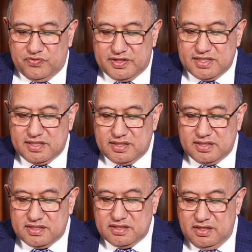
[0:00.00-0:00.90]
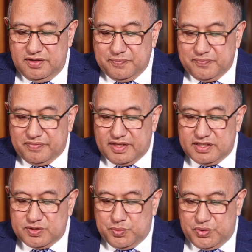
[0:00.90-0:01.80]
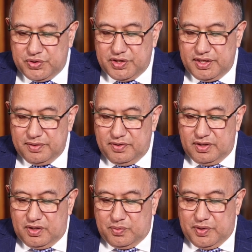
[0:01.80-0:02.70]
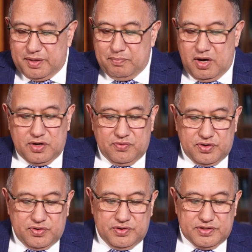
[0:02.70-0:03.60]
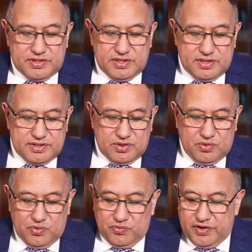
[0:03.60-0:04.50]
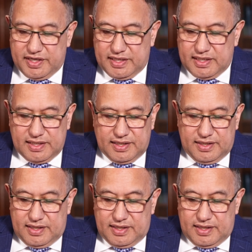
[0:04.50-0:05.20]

residence is working when migrant nurses already